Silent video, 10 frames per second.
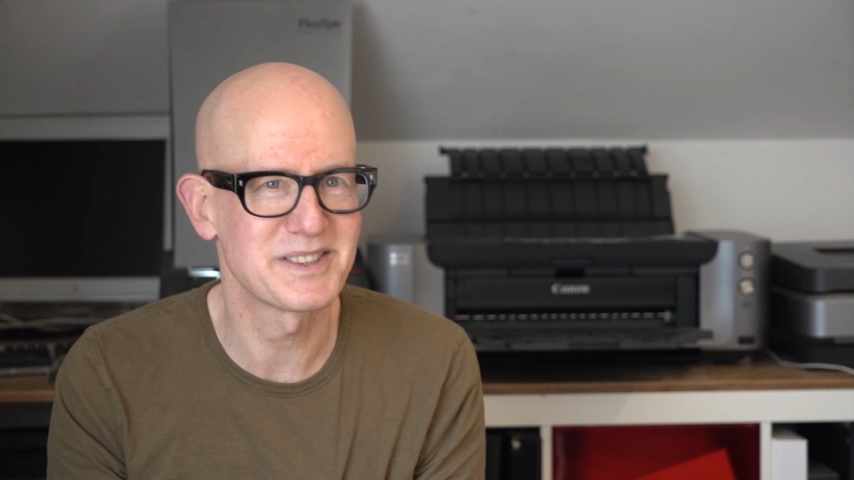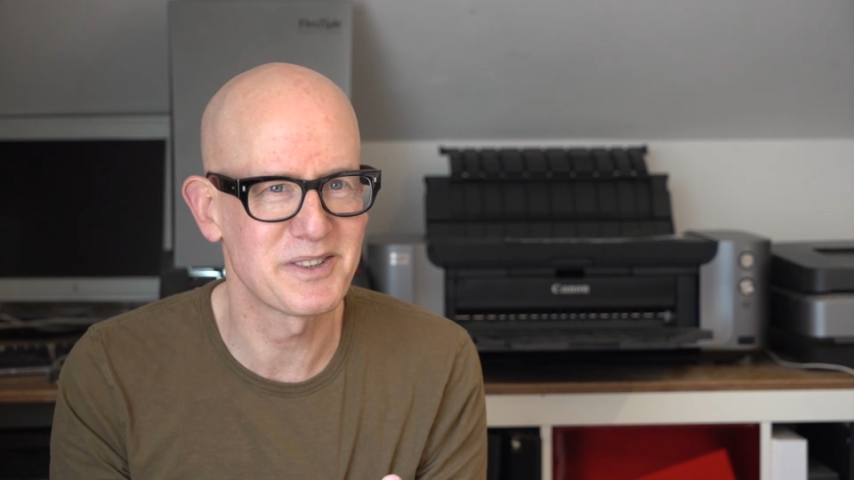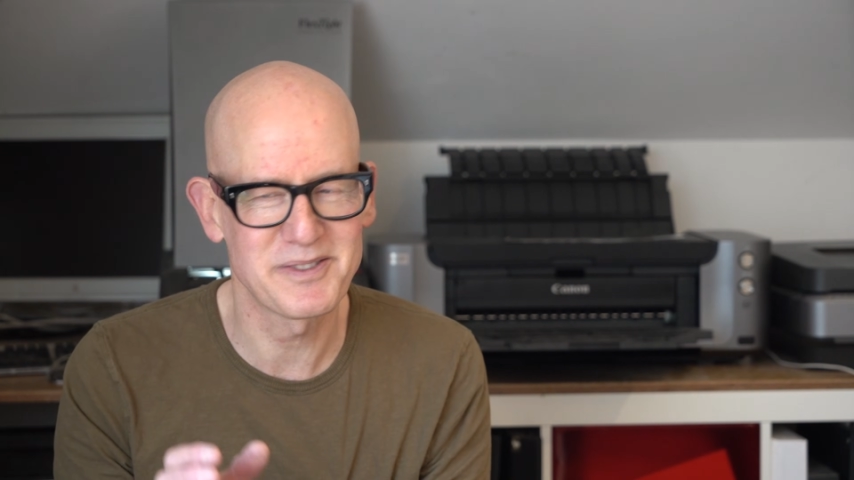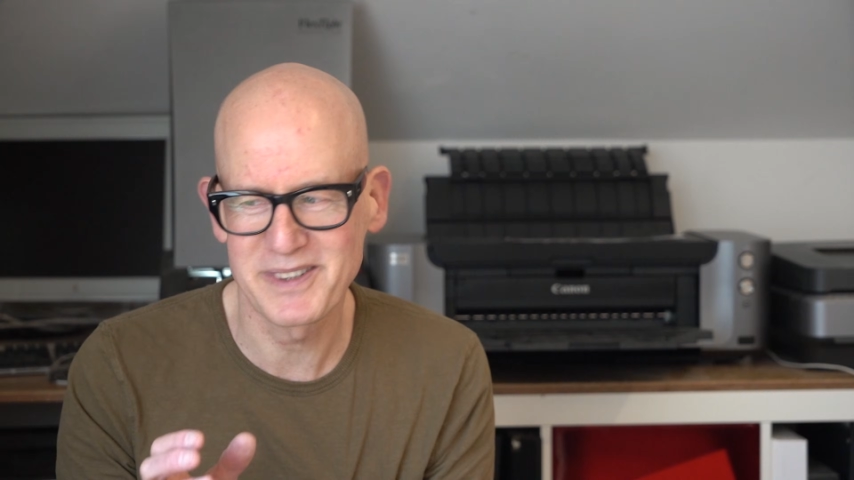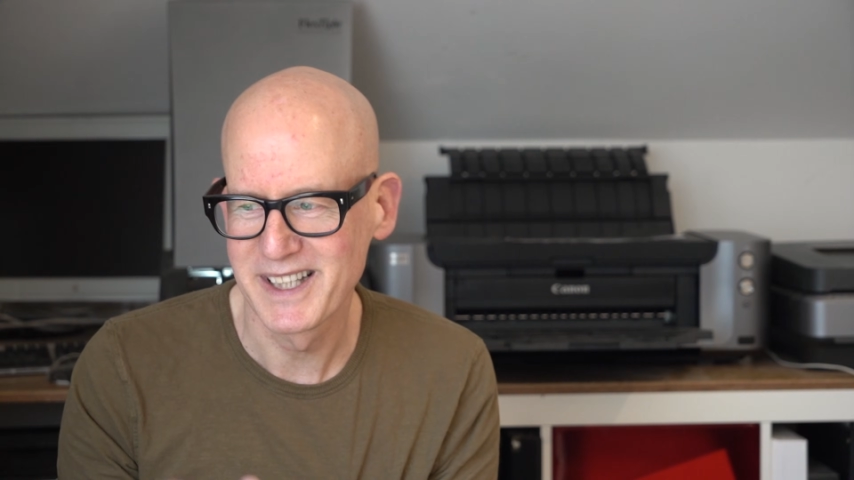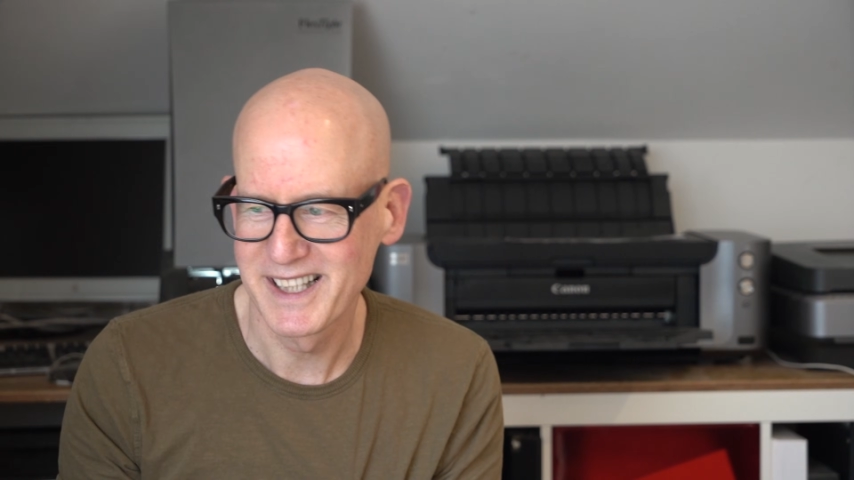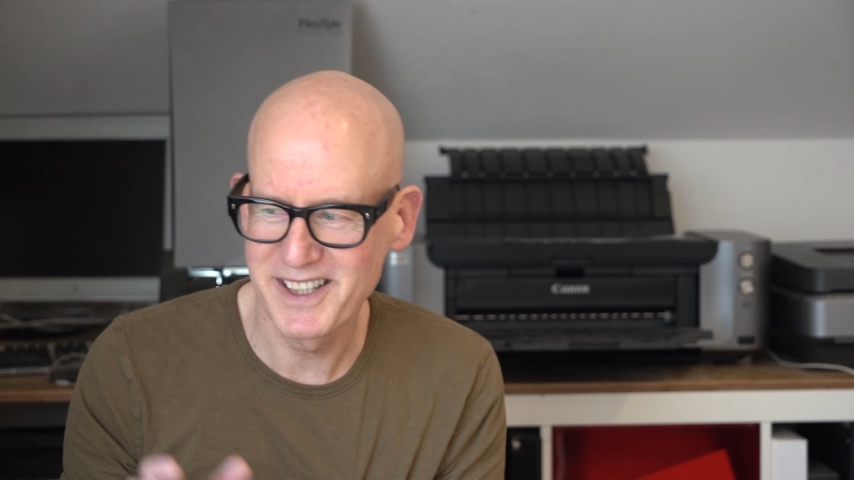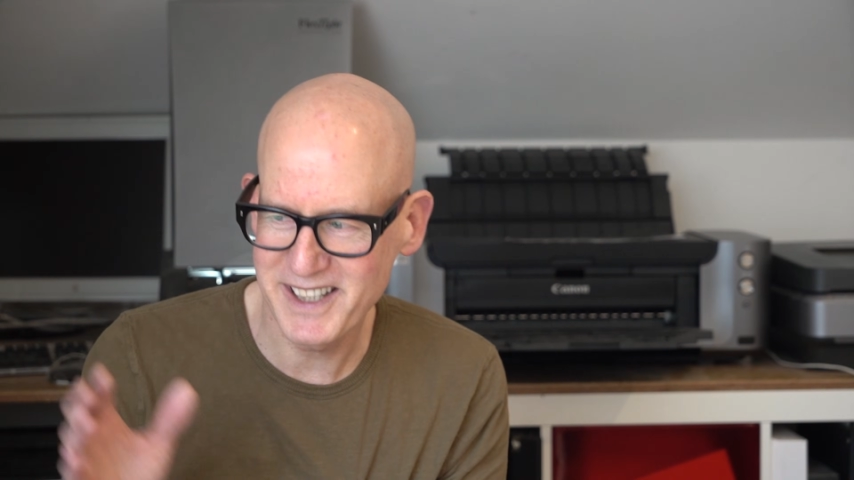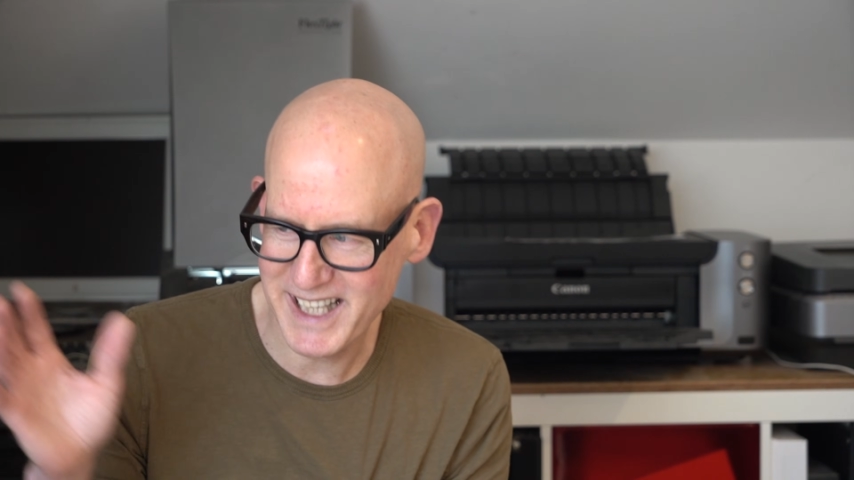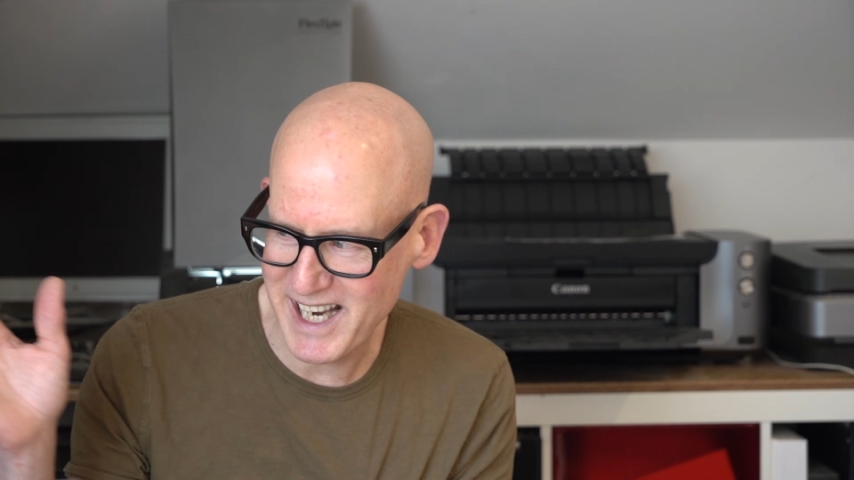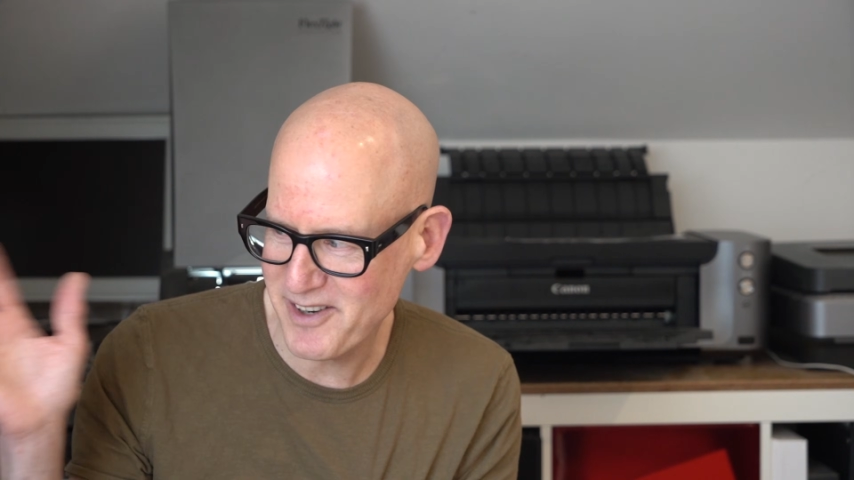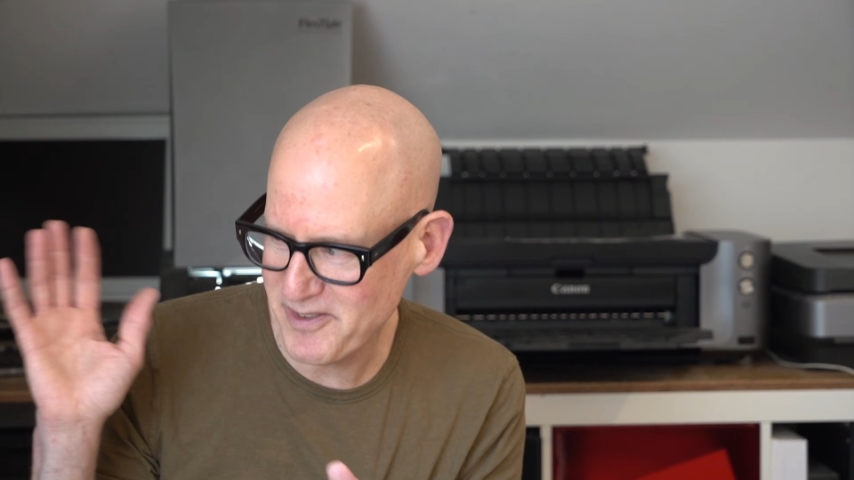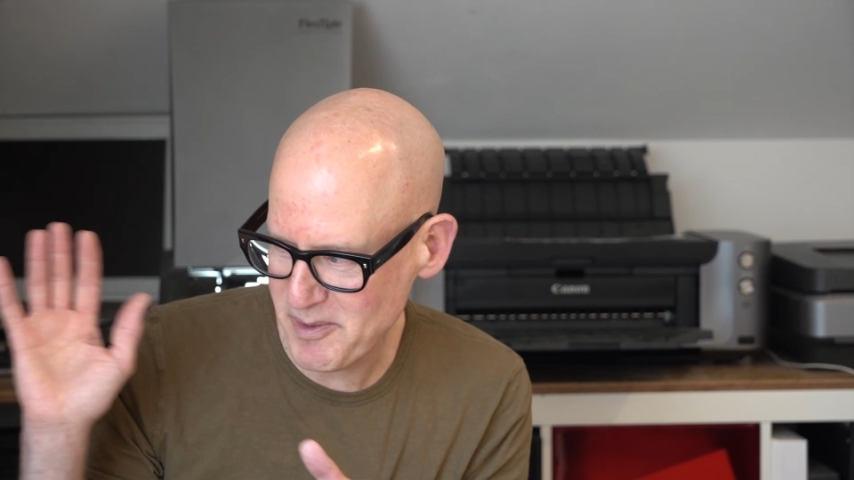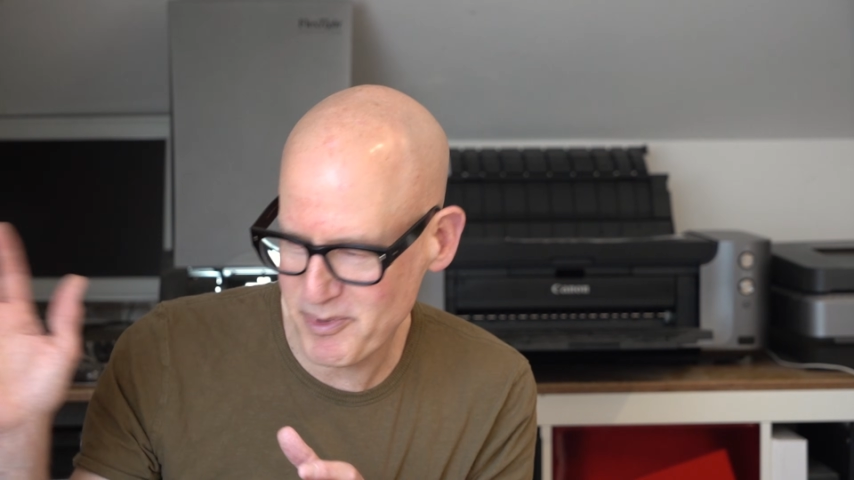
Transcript: sort of looking out of her